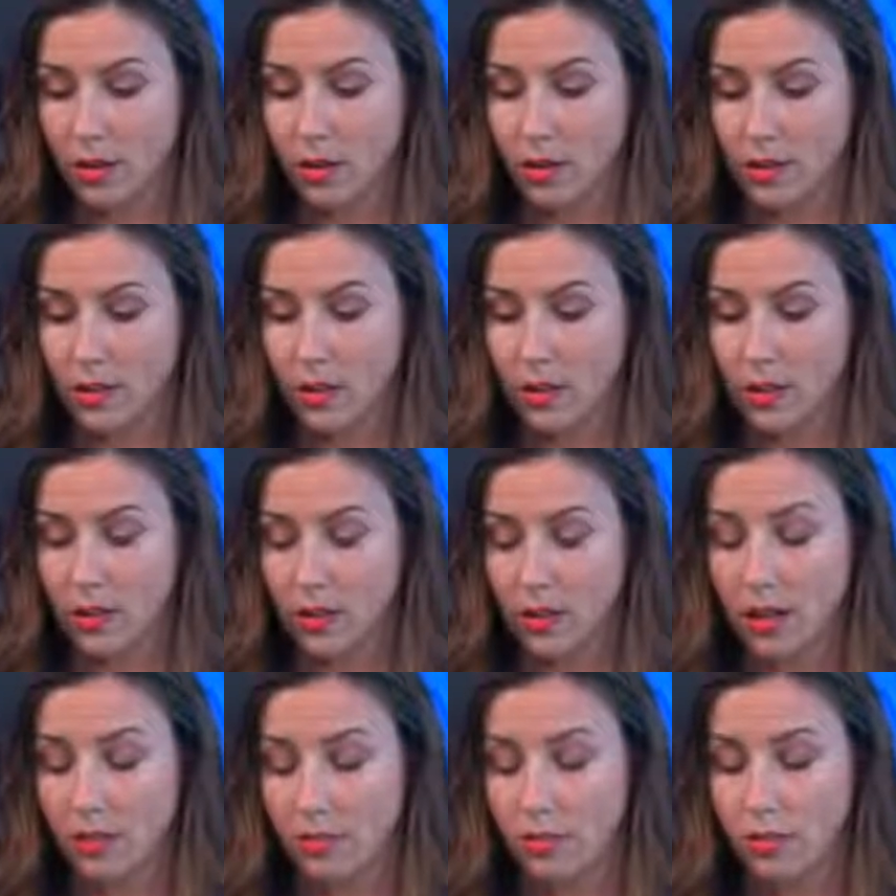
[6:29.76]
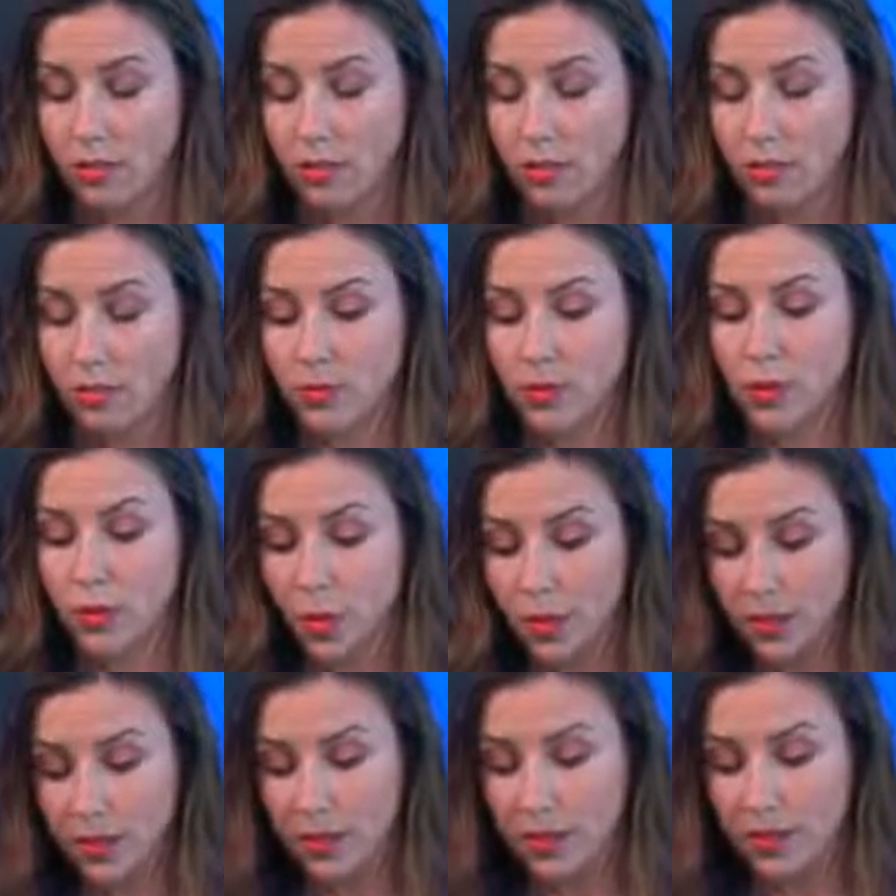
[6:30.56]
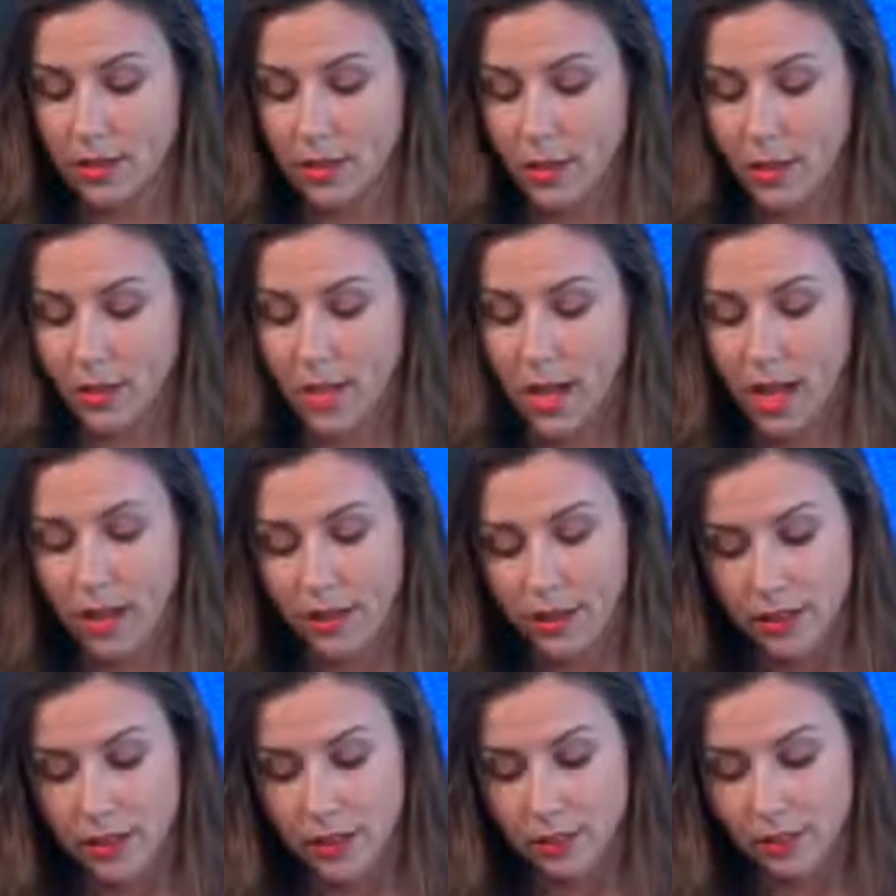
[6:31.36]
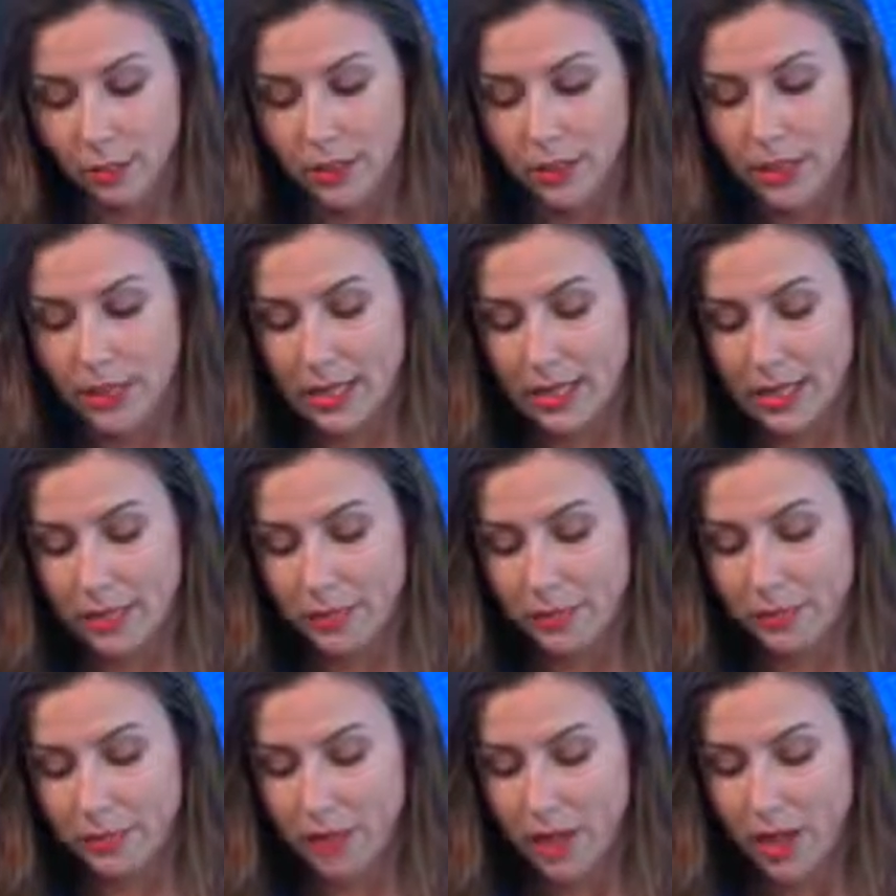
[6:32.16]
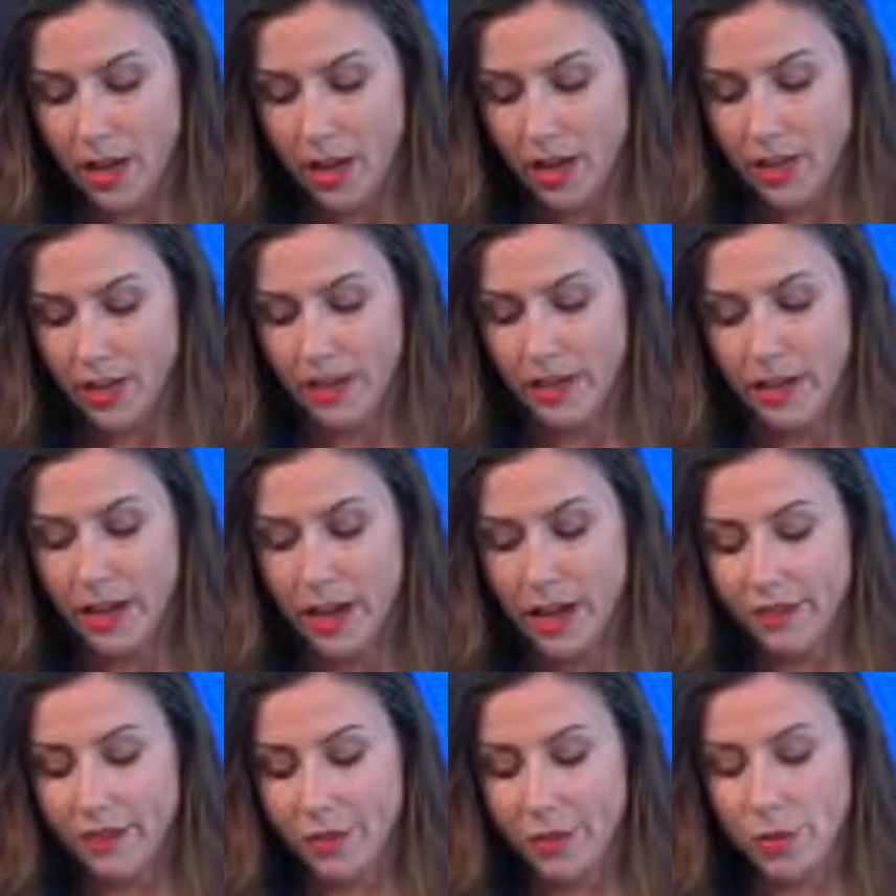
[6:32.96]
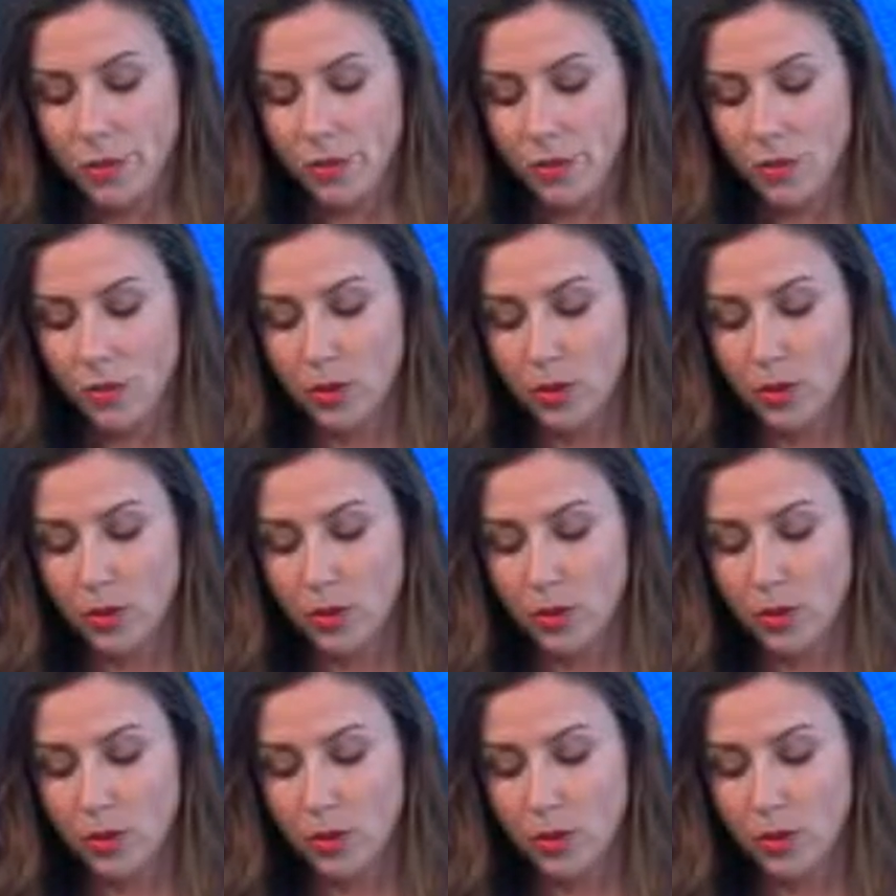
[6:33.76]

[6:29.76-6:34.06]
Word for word: these uh, sources are telling the Free Beacon that the effort,